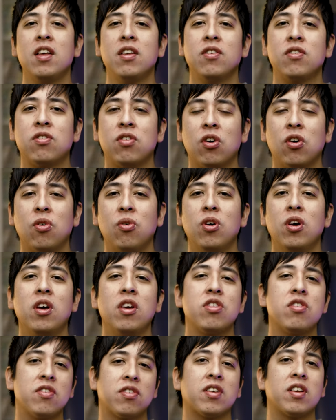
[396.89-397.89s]
So
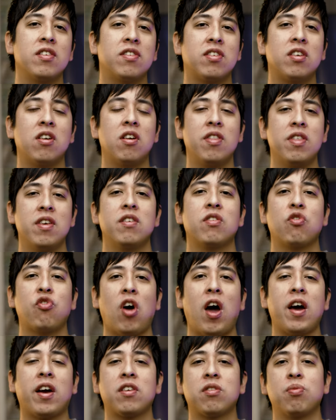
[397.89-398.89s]
just consider these
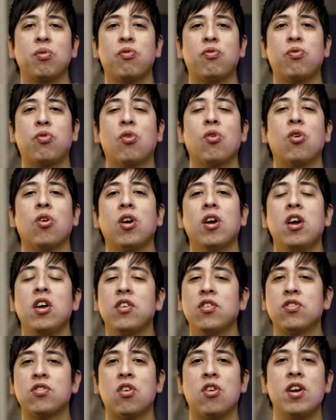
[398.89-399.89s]
facts before
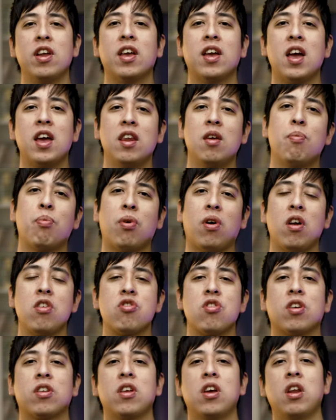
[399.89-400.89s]
starting any
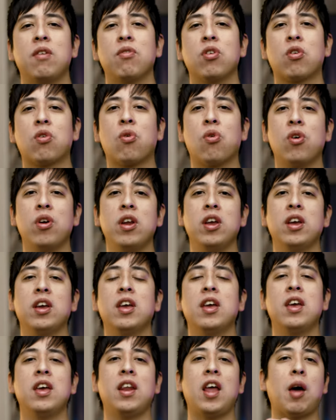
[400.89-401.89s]
project and recording
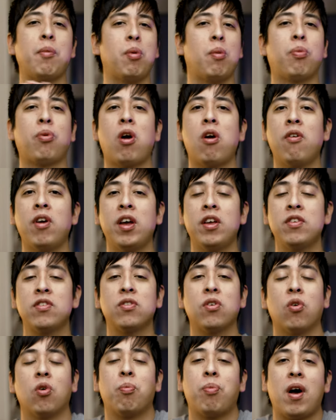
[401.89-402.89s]
in Apple
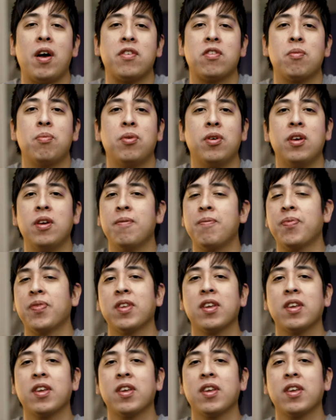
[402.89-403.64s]
ProRes or possibly